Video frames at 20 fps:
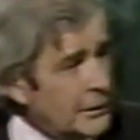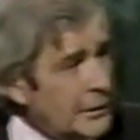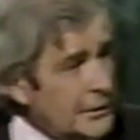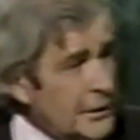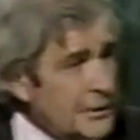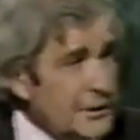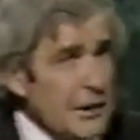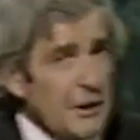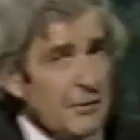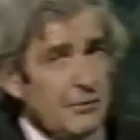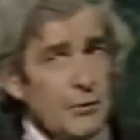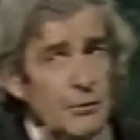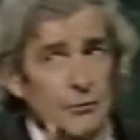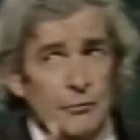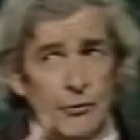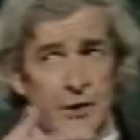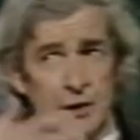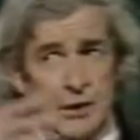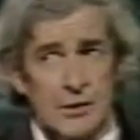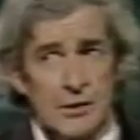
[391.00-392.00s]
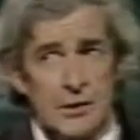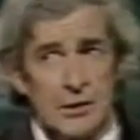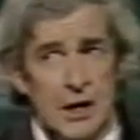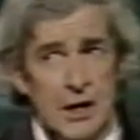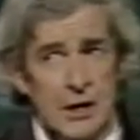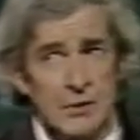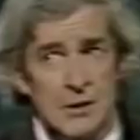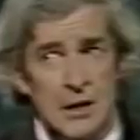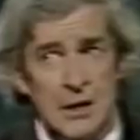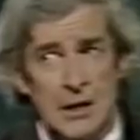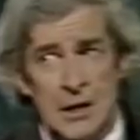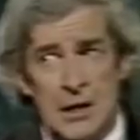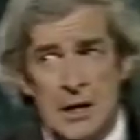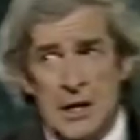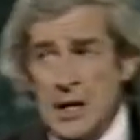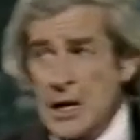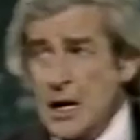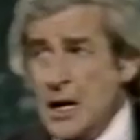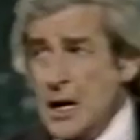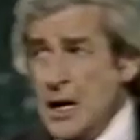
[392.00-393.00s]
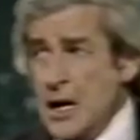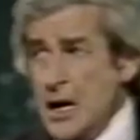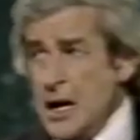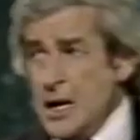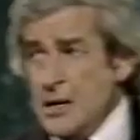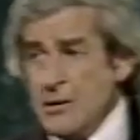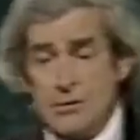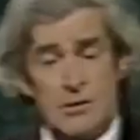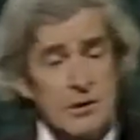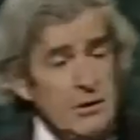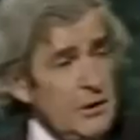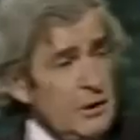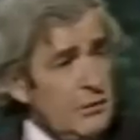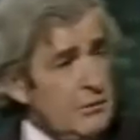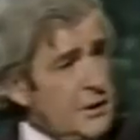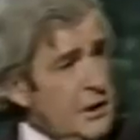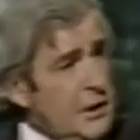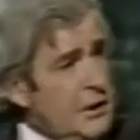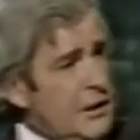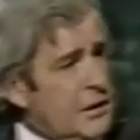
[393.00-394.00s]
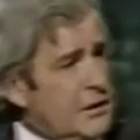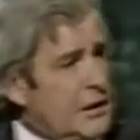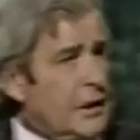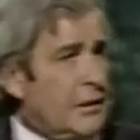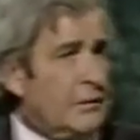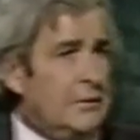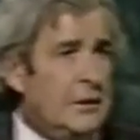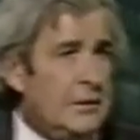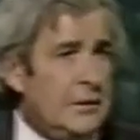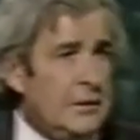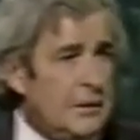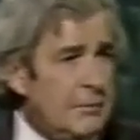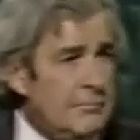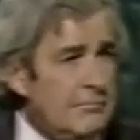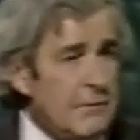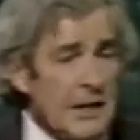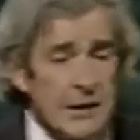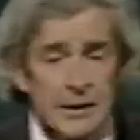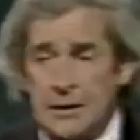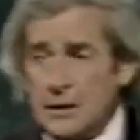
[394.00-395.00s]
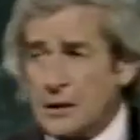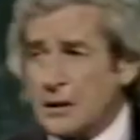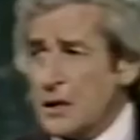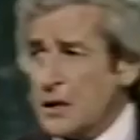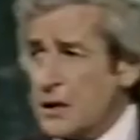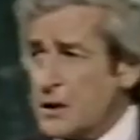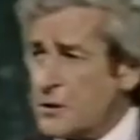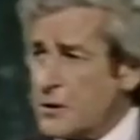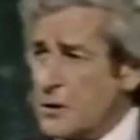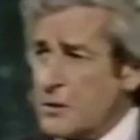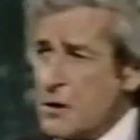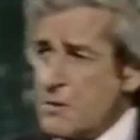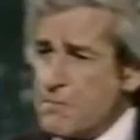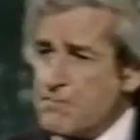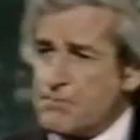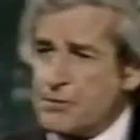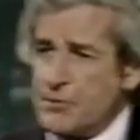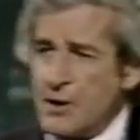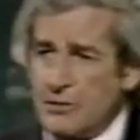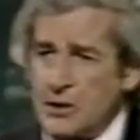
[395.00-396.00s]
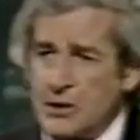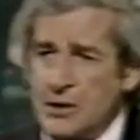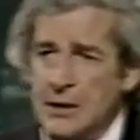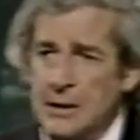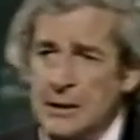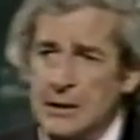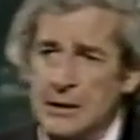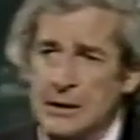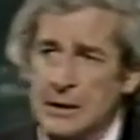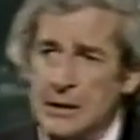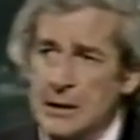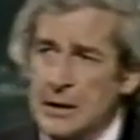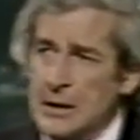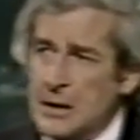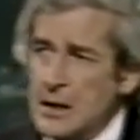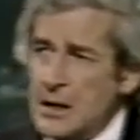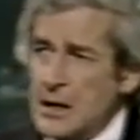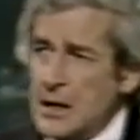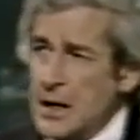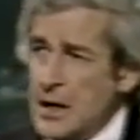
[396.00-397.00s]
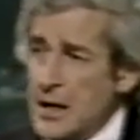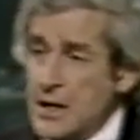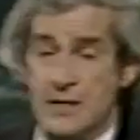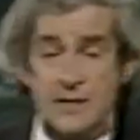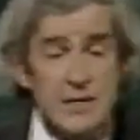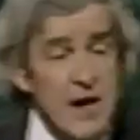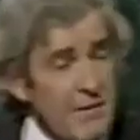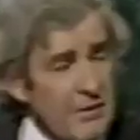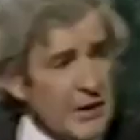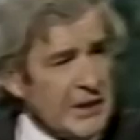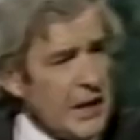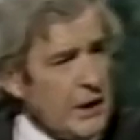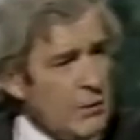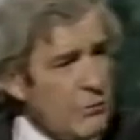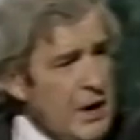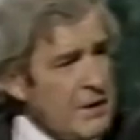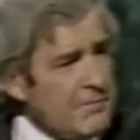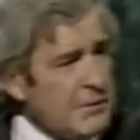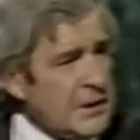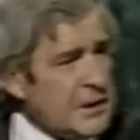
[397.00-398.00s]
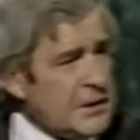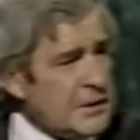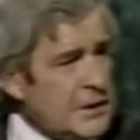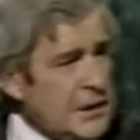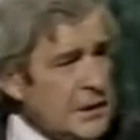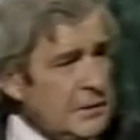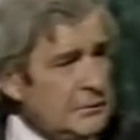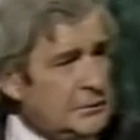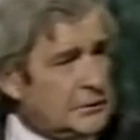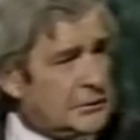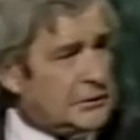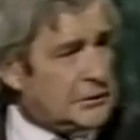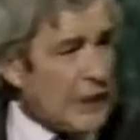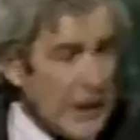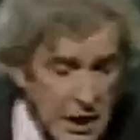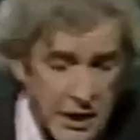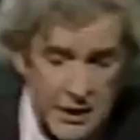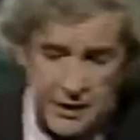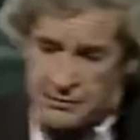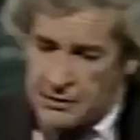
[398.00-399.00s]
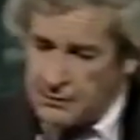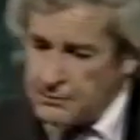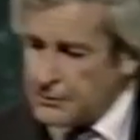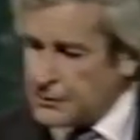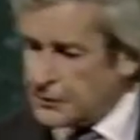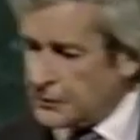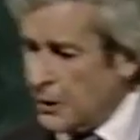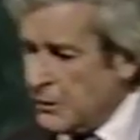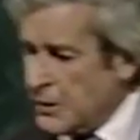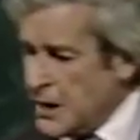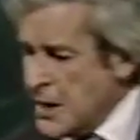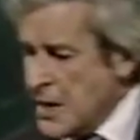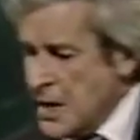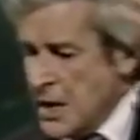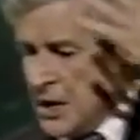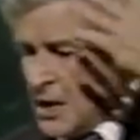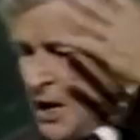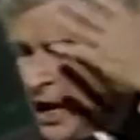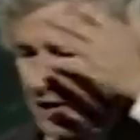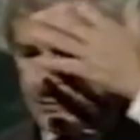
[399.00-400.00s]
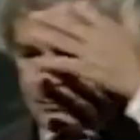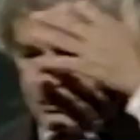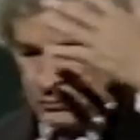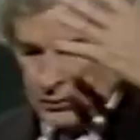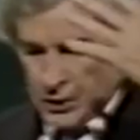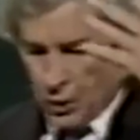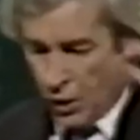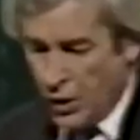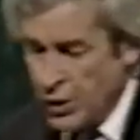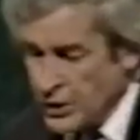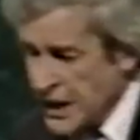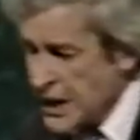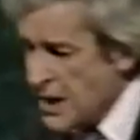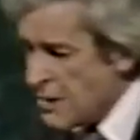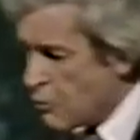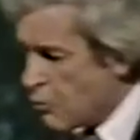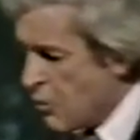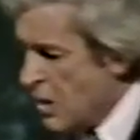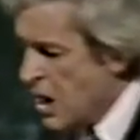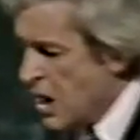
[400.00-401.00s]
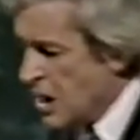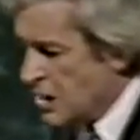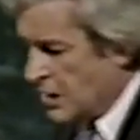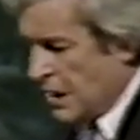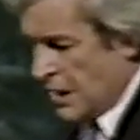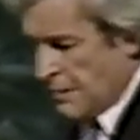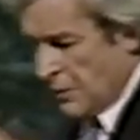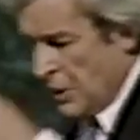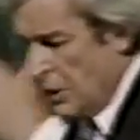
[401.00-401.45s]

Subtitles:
The telephone rings in your house, and you'll say things like, my God, is there no privacy? Can I never get away from this thing? God, I just thought I'd do it all day at work, and